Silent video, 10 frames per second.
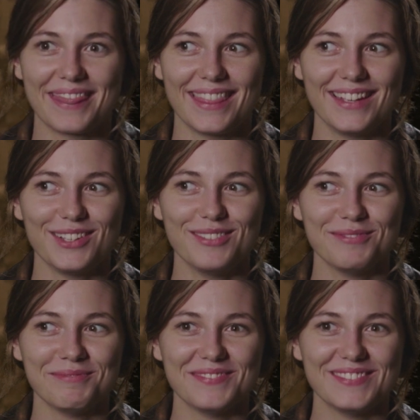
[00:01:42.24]
thank you,"
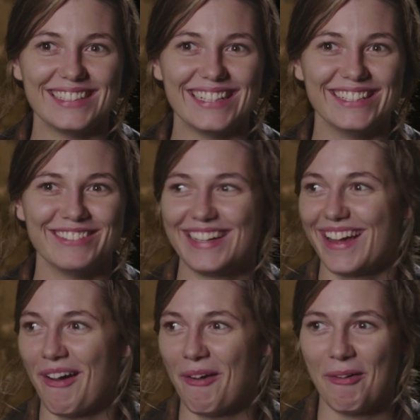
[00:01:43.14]
and you're like,
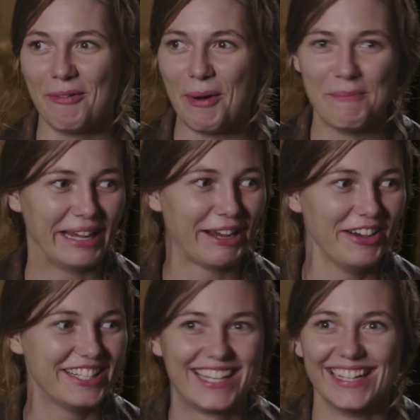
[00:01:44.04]
"Oh my gosh."